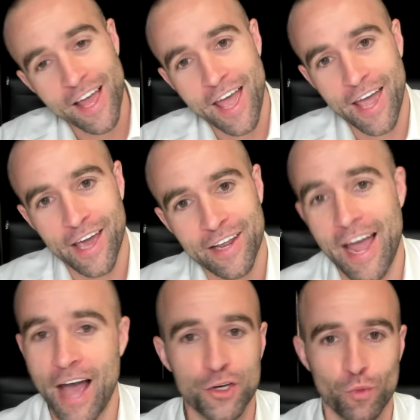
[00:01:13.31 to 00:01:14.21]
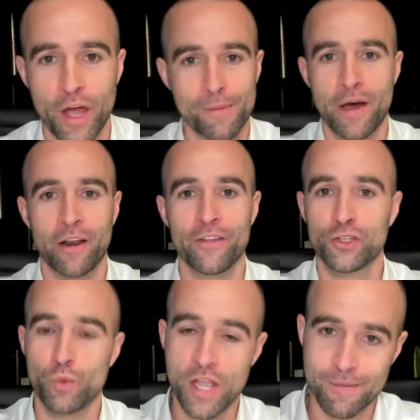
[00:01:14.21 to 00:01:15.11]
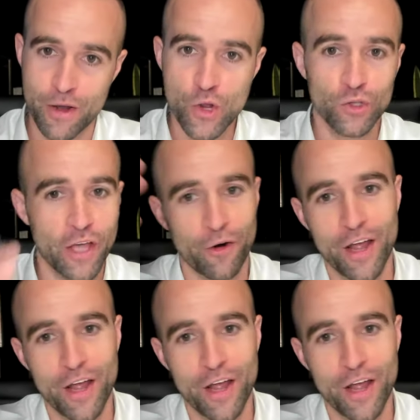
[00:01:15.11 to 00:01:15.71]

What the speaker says: And I had to write about it this week in my newsletter